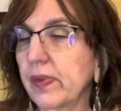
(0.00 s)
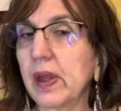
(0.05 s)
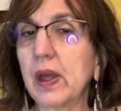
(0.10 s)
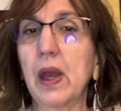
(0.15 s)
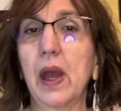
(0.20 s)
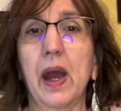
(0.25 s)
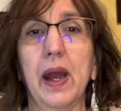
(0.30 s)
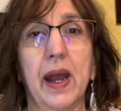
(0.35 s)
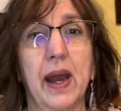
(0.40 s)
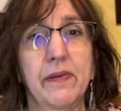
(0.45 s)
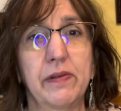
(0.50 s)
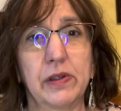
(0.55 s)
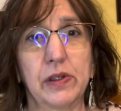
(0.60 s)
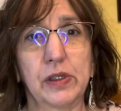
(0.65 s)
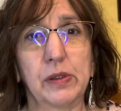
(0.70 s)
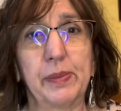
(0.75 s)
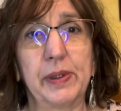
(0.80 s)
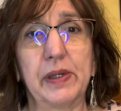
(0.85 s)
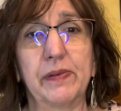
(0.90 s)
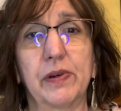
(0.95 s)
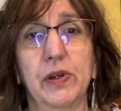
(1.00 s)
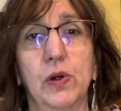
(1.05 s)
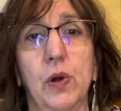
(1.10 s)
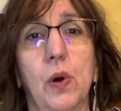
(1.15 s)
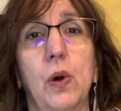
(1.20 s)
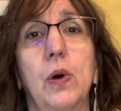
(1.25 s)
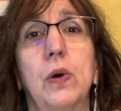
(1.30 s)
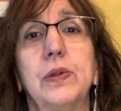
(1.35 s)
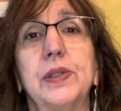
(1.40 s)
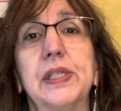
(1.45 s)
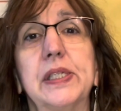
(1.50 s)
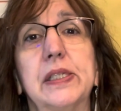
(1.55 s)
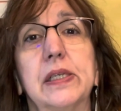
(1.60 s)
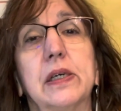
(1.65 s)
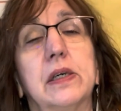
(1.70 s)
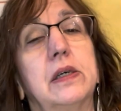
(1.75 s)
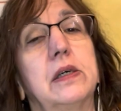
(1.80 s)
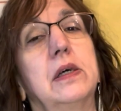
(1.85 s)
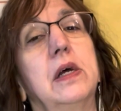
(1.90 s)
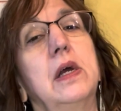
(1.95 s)
I have a little bit of a cold
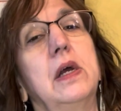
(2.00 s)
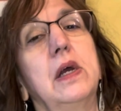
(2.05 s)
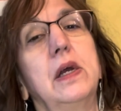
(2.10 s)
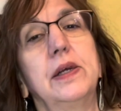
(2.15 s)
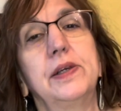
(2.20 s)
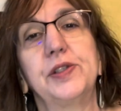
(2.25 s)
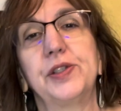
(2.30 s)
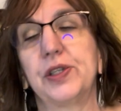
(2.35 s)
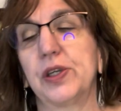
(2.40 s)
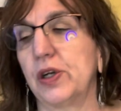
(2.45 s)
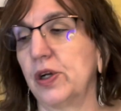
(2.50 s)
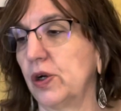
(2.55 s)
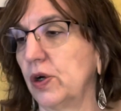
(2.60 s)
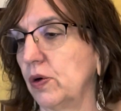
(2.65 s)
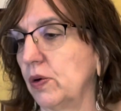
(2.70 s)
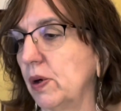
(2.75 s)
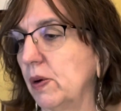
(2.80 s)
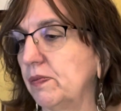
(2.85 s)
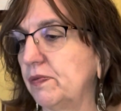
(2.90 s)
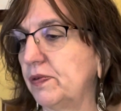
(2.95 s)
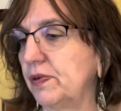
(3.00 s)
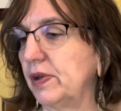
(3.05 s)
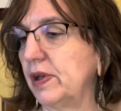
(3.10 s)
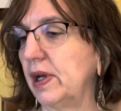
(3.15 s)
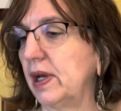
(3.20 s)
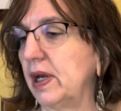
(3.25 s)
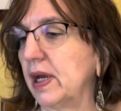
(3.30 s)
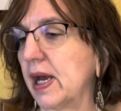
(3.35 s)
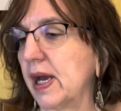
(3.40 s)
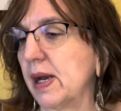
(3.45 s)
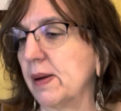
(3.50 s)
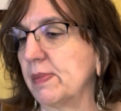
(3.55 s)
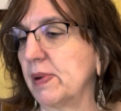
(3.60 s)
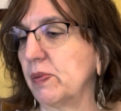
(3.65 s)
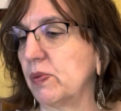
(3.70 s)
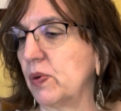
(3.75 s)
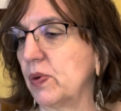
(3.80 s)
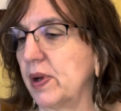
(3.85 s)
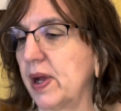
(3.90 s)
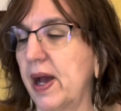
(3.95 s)
still, so hopefully I
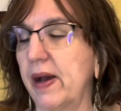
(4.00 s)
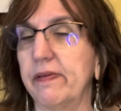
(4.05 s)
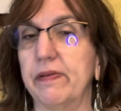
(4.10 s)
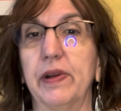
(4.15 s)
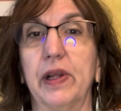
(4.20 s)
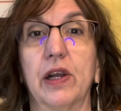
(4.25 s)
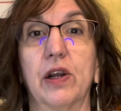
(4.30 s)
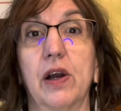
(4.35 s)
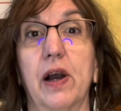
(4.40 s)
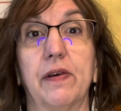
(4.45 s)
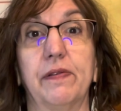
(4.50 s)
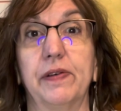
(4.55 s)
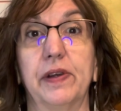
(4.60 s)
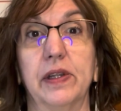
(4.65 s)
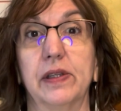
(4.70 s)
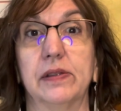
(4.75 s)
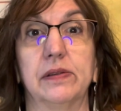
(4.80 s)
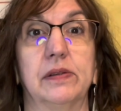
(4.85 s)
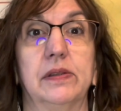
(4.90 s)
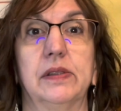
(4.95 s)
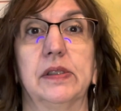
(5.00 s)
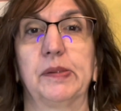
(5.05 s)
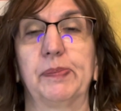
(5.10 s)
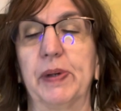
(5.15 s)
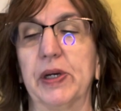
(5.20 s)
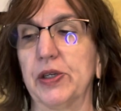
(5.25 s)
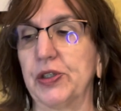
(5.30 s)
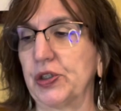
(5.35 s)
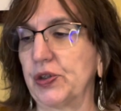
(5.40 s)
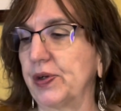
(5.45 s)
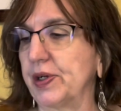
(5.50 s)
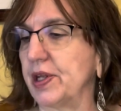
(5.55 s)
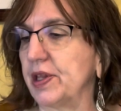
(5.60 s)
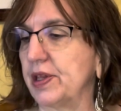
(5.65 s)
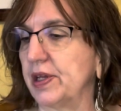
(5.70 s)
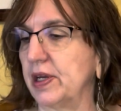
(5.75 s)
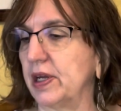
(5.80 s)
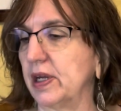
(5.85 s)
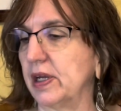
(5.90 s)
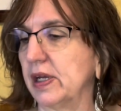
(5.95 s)
won't have any coughing spells or
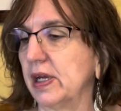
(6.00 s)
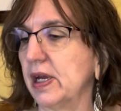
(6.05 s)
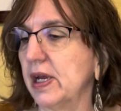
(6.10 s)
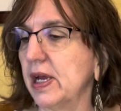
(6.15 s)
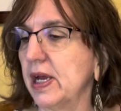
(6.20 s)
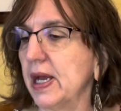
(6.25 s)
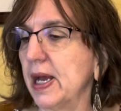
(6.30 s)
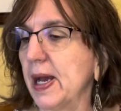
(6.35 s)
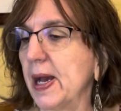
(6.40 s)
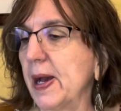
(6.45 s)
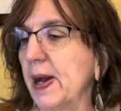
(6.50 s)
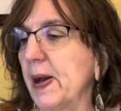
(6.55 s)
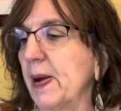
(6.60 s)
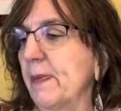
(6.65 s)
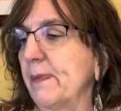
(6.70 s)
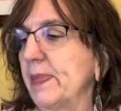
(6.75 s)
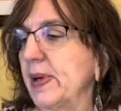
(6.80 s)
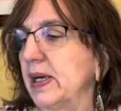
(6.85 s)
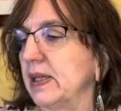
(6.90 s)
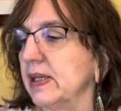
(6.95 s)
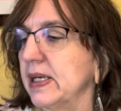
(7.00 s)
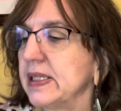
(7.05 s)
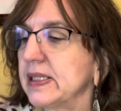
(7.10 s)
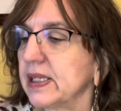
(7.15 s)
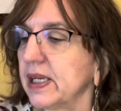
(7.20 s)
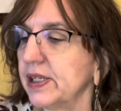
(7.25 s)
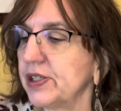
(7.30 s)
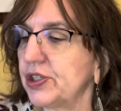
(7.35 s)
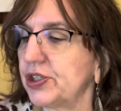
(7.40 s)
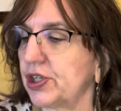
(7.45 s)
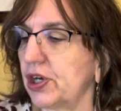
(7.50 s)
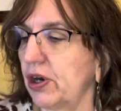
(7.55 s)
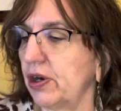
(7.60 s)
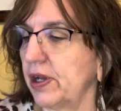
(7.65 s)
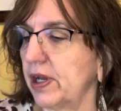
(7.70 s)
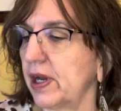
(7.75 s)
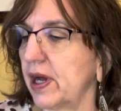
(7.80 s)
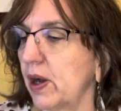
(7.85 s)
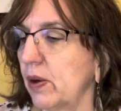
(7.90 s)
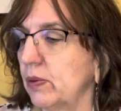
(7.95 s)
anything. But let's get
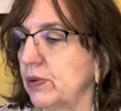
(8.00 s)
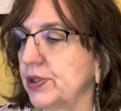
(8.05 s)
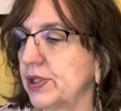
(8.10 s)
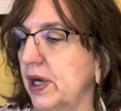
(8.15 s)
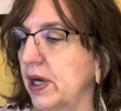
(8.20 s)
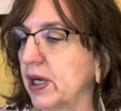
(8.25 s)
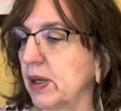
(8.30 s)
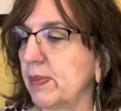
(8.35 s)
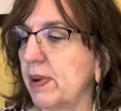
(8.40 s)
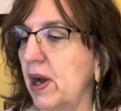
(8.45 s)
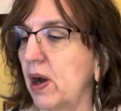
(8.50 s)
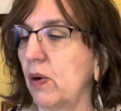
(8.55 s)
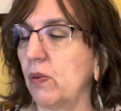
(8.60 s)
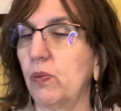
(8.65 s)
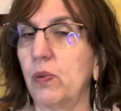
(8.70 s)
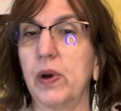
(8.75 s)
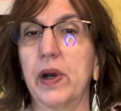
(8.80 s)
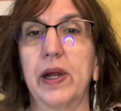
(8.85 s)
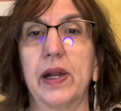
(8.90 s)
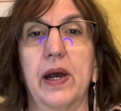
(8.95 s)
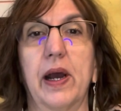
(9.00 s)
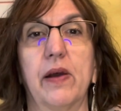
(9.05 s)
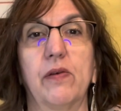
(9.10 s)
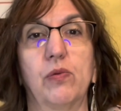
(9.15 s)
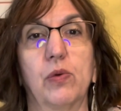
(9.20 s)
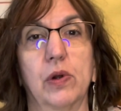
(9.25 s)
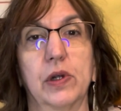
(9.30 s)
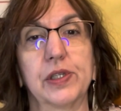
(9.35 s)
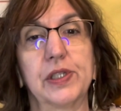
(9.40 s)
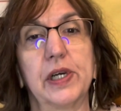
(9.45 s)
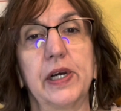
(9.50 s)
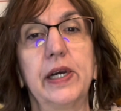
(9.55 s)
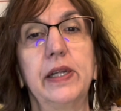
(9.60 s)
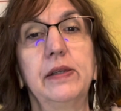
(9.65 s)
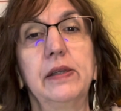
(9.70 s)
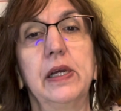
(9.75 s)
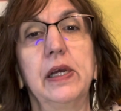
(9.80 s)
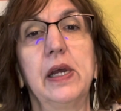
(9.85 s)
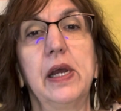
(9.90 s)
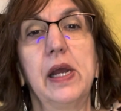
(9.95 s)
started. I will talk about what I've worked on
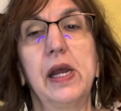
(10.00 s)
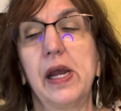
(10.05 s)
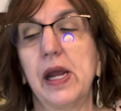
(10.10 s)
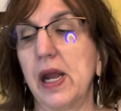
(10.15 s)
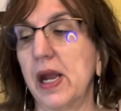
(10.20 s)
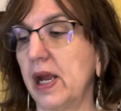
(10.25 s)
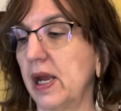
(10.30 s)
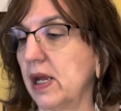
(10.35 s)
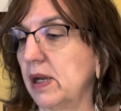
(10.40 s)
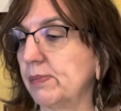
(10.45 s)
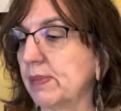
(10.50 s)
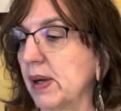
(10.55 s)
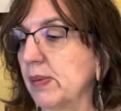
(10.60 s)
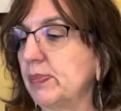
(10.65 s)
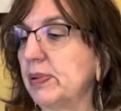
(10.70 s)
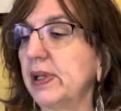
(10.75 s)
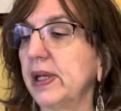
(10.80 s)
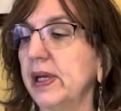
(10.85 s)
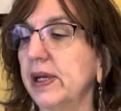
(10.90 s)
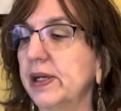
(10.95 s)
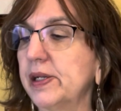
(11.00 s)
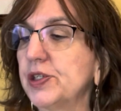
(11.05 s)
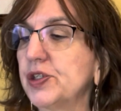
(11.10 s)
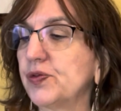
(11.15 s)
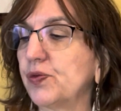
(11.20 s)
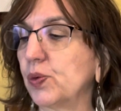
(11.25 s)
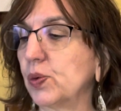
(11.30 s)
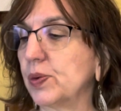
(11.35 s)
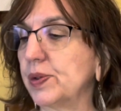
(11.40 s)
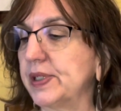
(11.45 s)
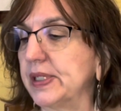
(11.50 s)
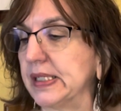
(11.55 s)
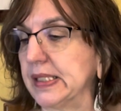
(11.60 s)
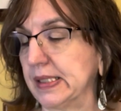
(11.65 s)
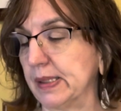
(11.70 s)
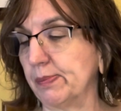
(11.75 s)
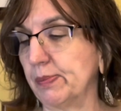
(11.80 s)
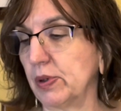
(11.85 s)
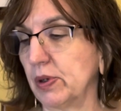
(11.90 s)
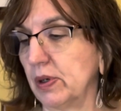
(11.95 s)
and my plans for
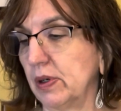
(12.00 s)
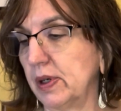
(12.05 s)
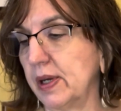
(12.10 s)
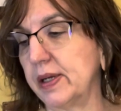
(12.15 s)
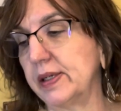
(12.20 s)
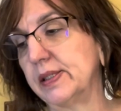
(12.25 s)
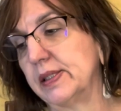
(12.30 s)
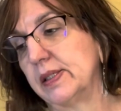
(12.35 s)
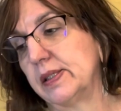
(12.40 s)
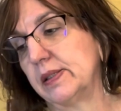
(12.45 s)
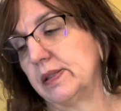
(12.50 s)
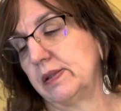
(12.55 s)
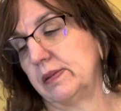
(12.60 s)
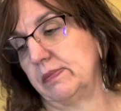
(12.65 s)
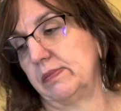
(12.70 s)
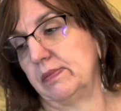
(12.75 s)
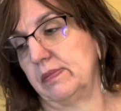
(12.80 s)
December as